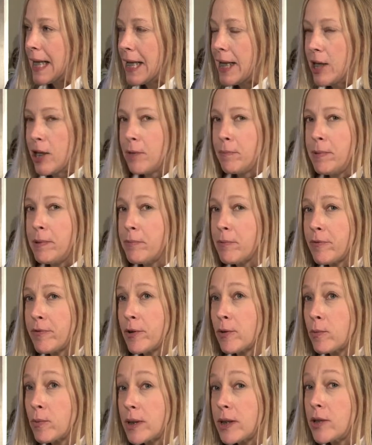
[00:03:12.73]
and people
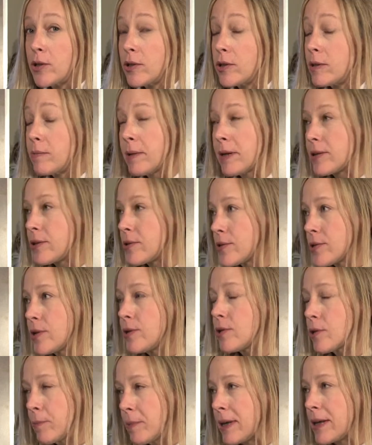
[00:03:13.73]
feel really good about those
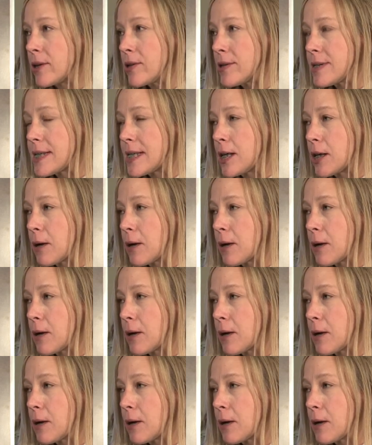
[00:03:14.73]
solar panels.